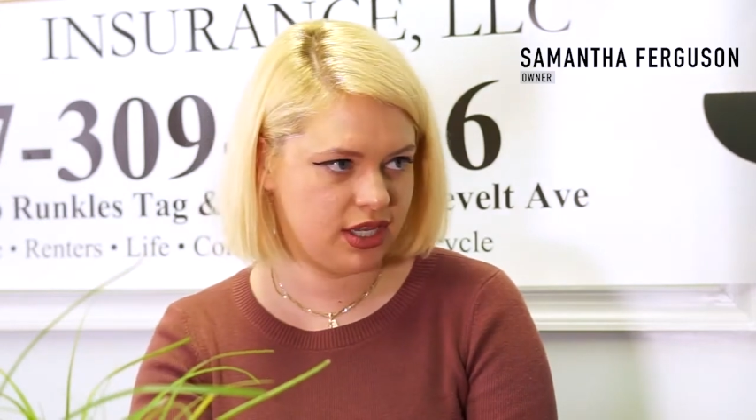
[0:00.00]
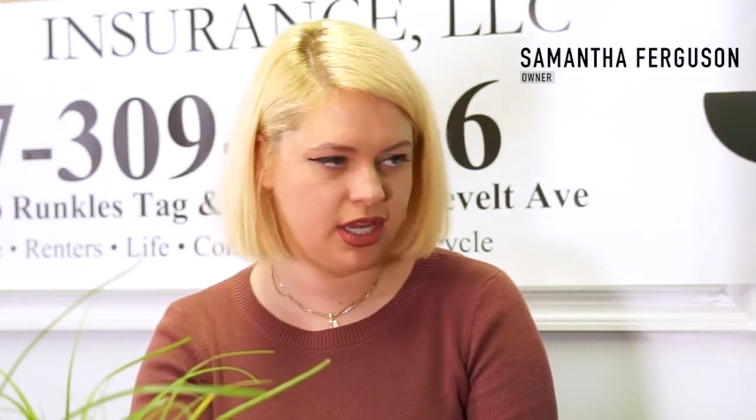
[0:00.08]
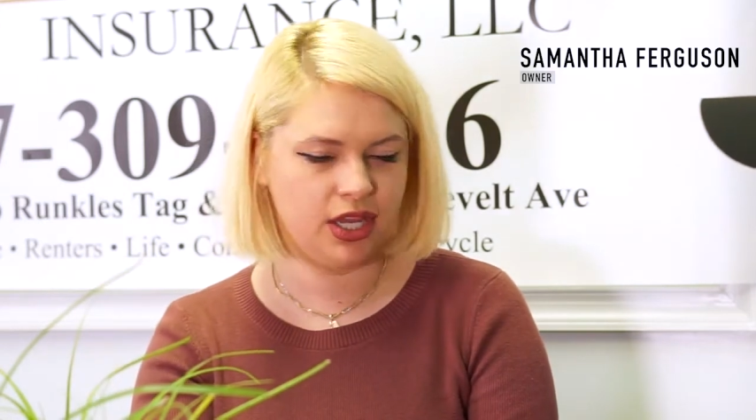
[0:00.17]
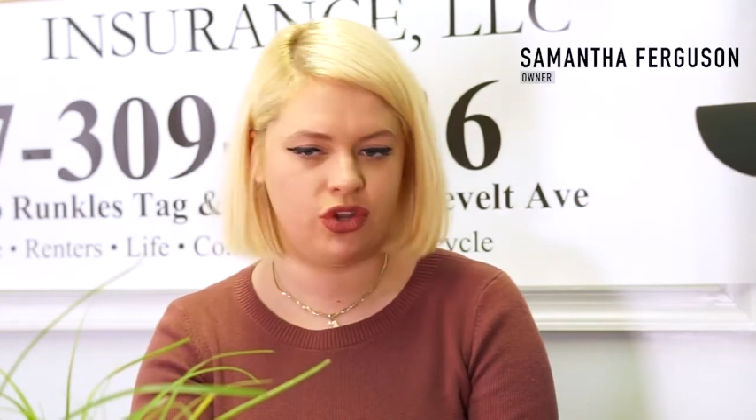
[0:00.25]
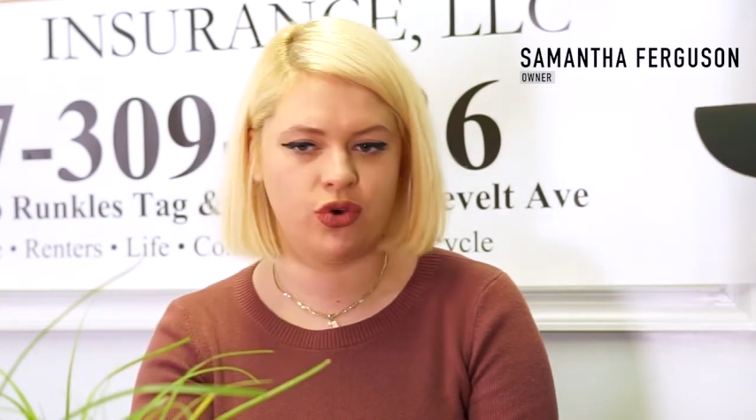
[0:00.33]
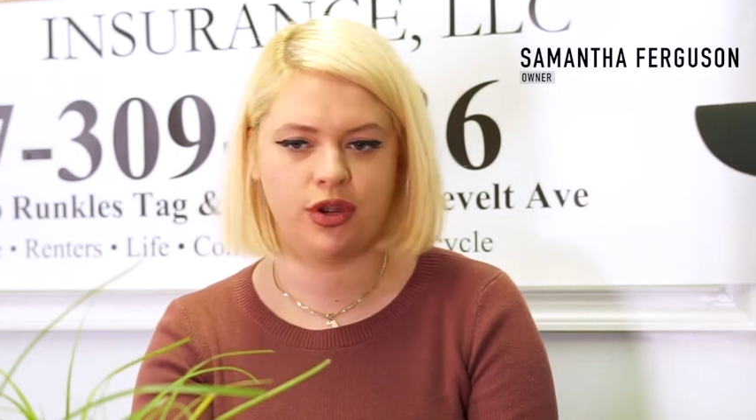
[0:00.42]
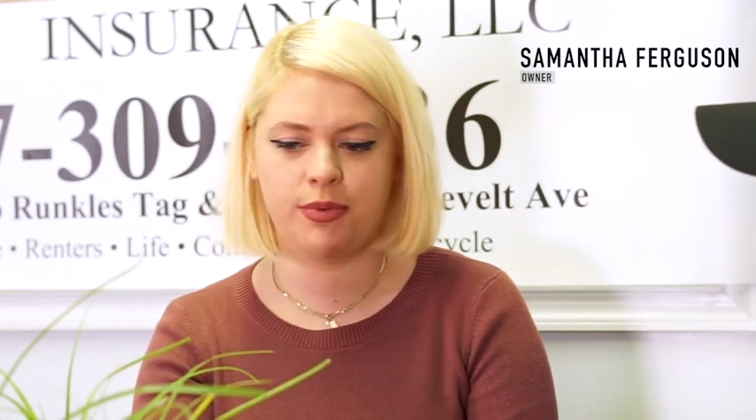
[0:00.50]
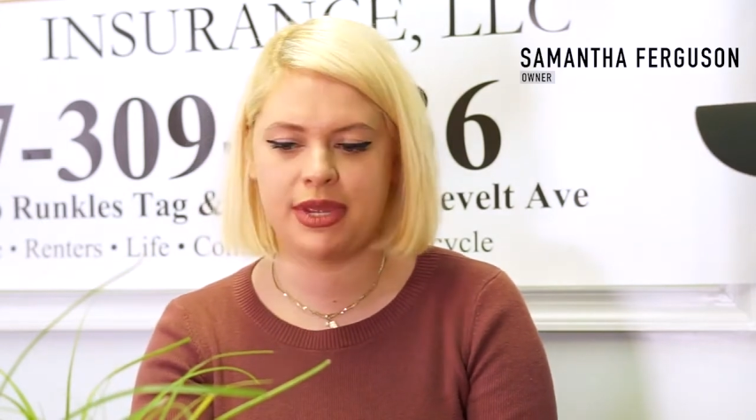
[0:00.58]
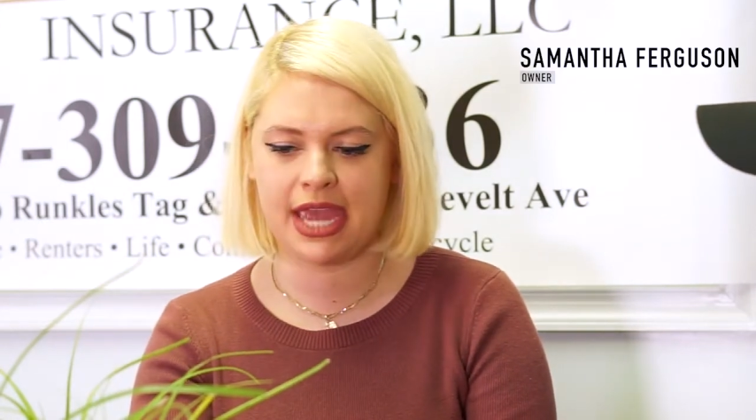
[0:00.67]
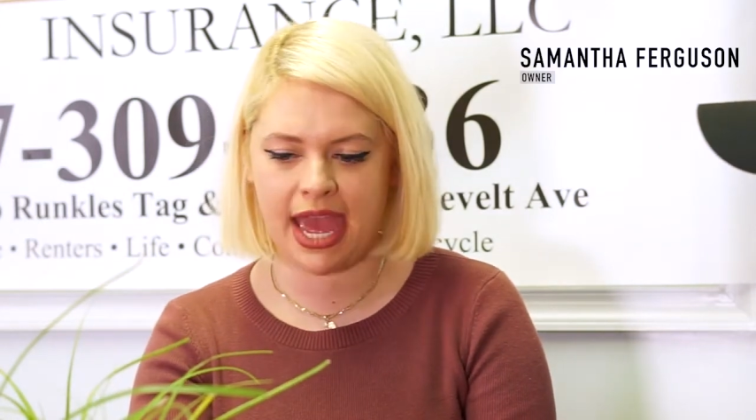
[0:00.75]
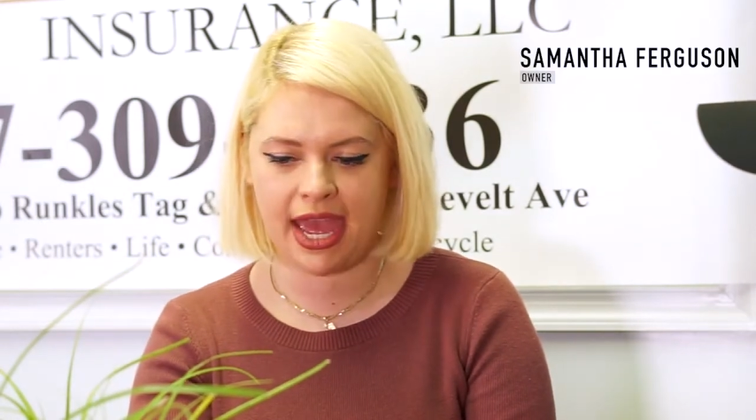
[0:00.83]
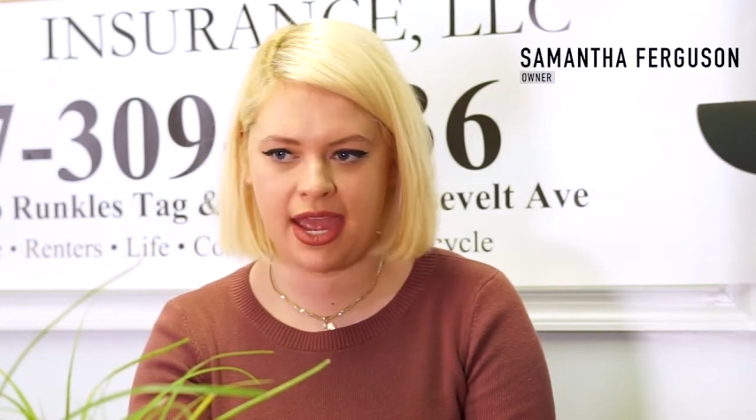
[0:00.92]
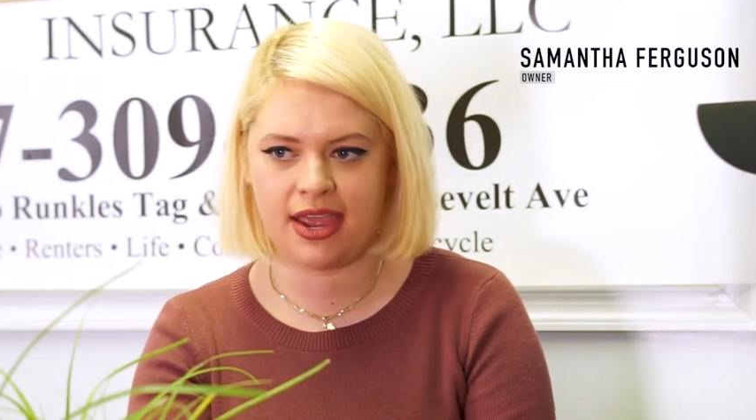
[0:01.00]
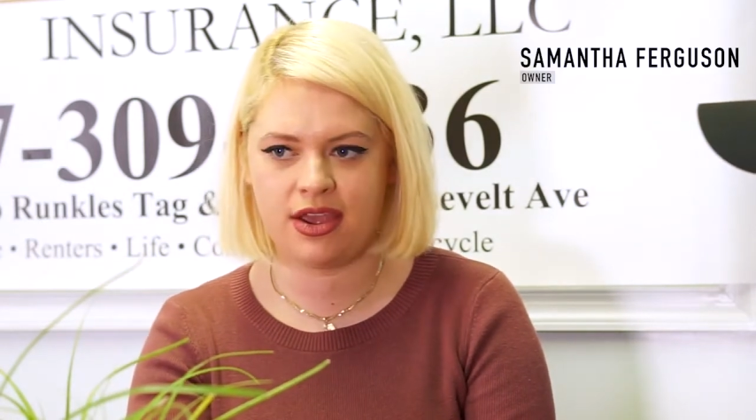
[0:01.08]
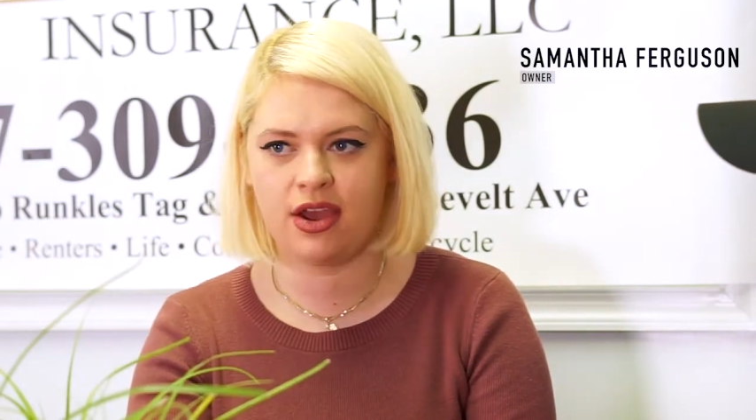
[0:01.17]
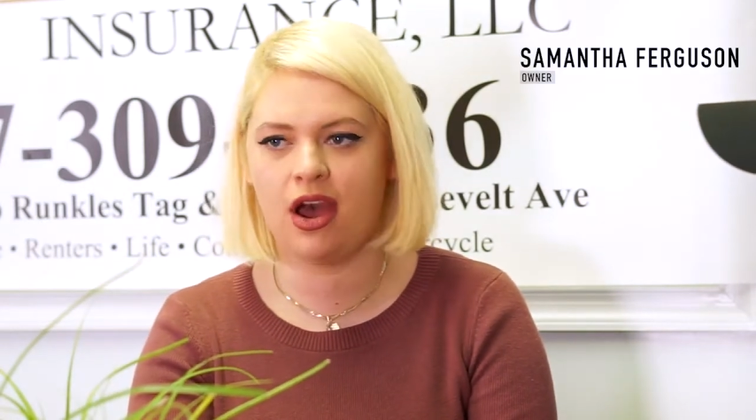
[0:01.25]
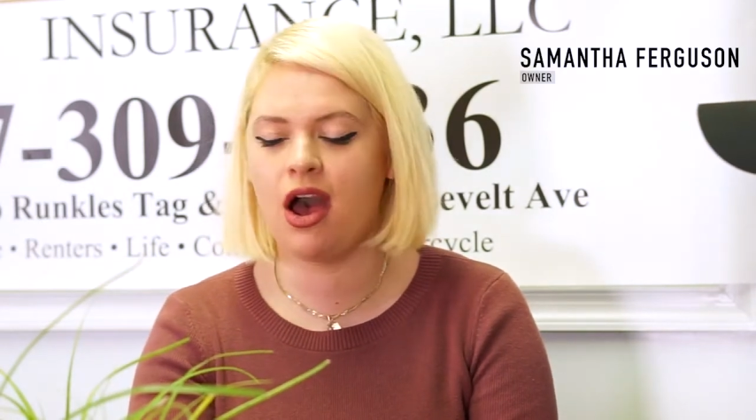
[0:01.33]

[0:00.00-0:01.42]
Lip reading: in York, PA.